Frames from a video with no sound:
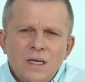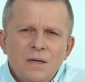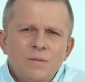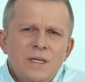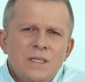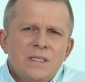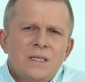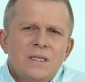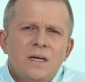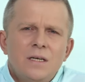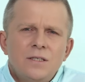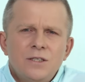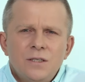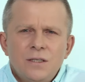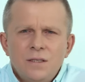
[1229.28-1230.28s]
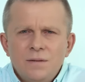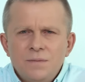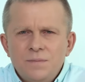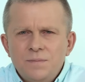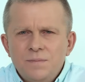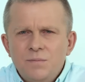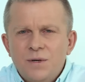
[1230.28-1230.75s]
the scariest
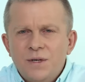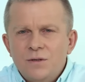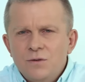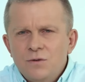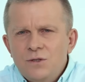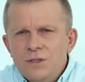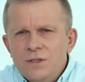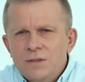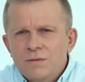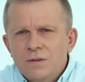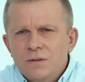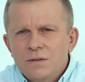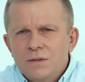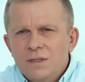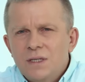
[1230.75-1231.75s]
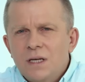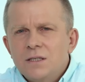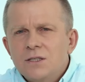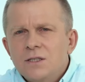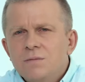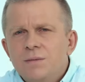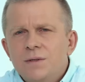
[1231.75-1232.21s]
prophecies of our
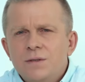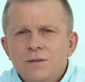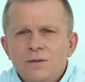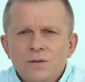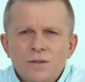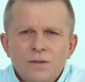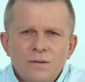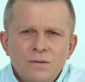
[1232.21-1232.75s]
prophets,